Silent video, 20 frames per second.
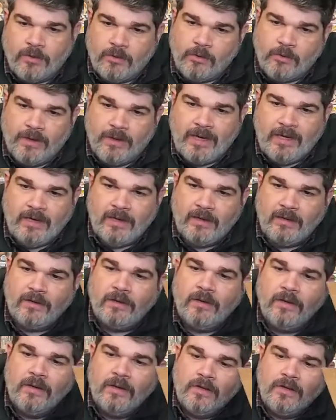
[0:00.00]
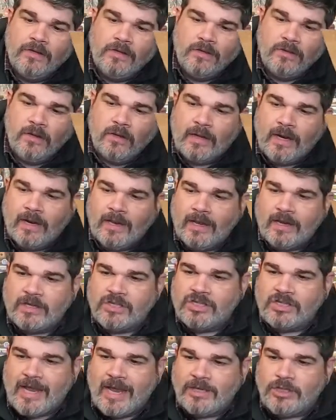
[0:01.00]
green and uh, kind of like a
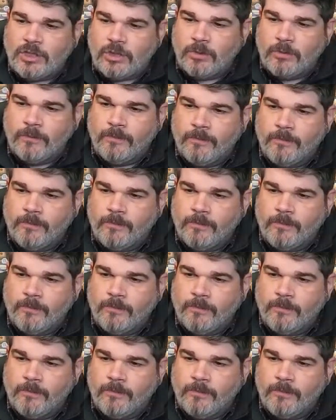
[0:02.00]
statue.